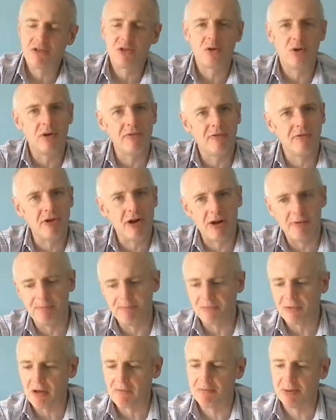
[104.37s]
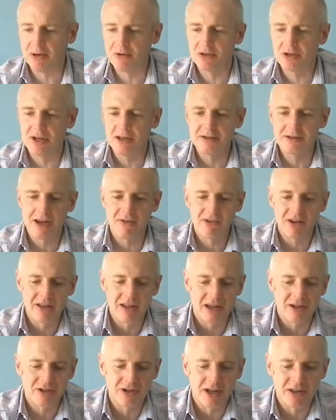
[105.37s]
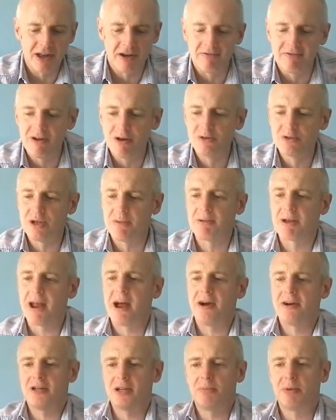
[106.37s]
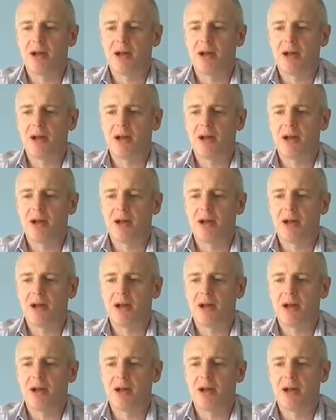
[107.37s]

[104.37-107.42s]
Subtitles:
thought of Beaujolais as having that rosehip character,